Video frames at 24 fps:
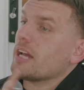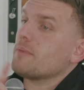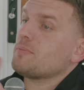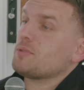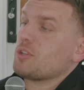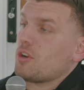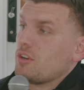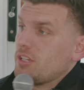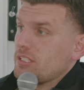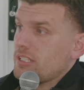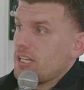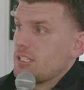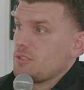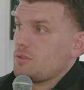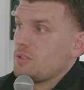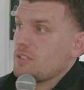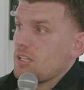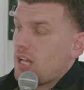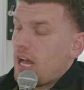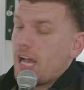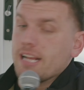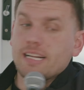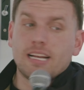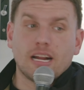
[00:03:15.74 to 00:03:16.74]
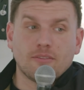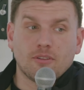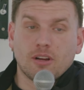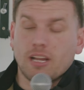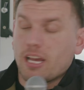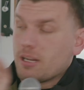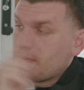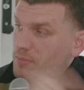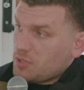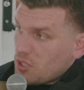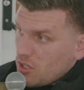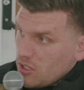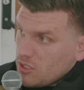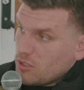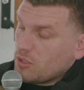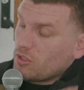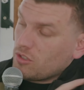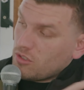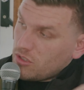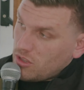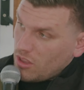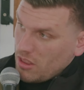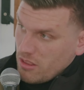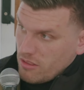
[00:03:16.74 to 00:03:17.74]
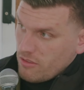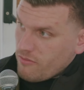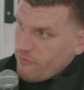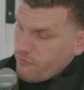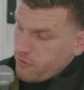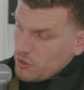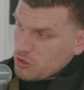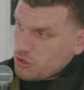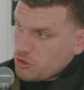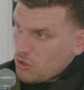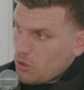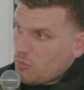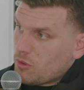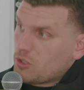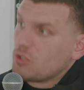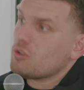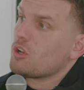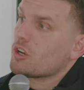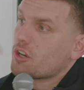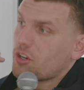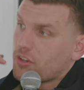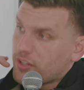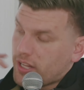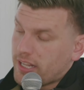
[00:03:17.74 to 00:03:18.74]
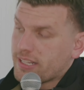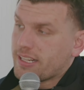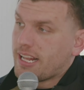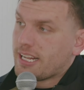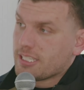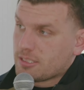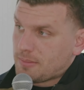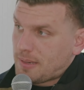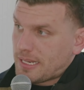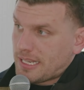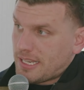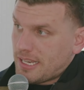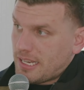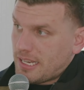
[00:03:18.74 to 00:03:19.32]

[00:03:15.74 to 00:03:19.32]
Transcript: I got attorney tested. I never yeah. got attorney, you, you, for sure when you look at her you're like, that's my